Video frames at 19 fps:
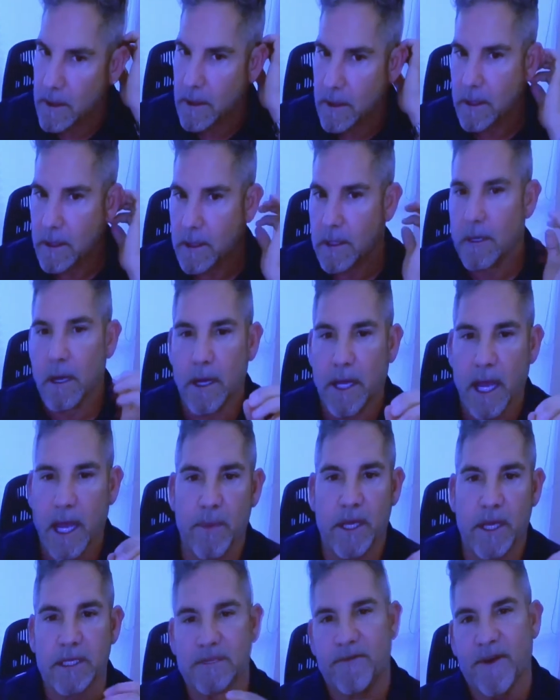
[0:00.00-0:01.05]
Okay, because
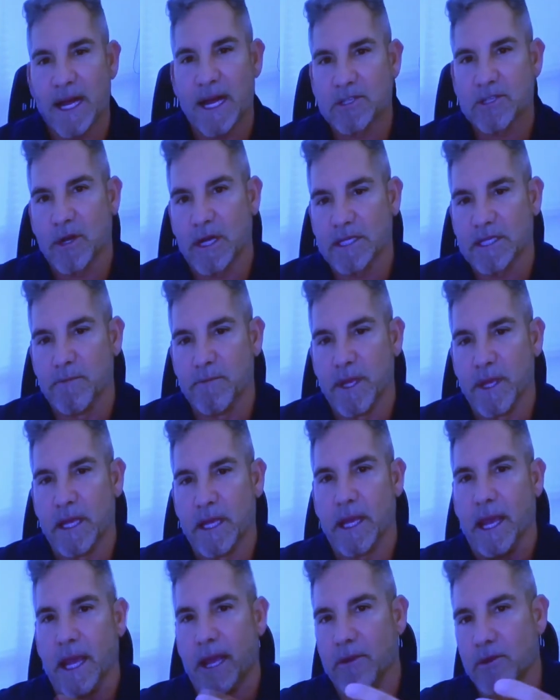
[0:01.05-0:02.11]
if I trust
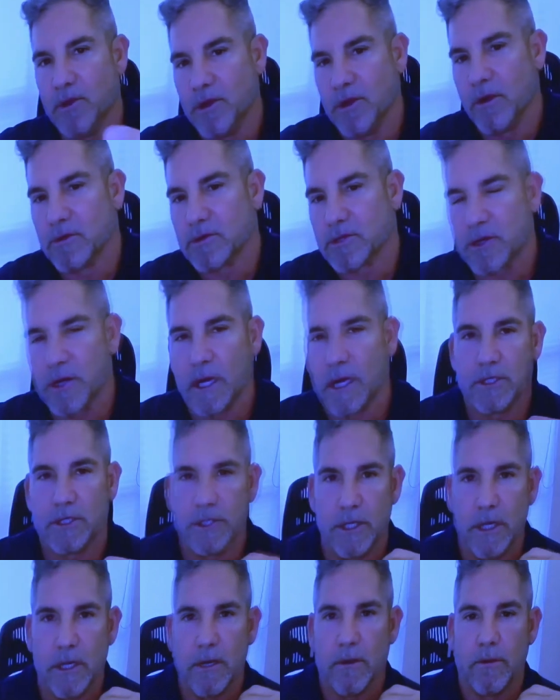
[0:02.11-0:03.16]
me and you don't trust
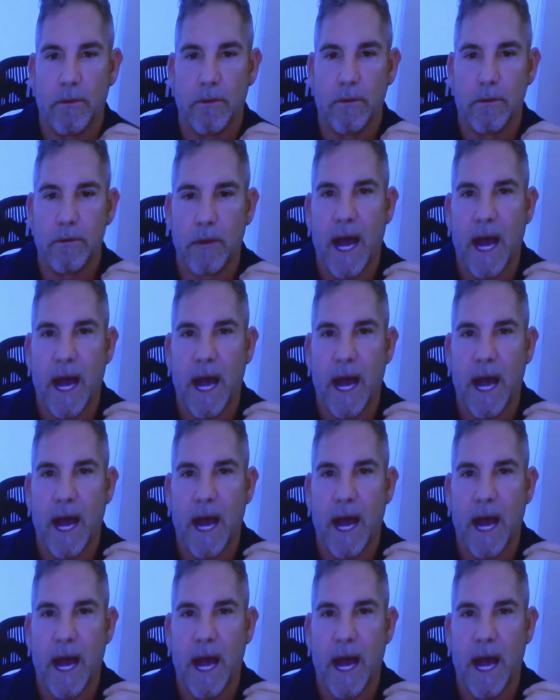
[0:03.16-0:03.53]
you,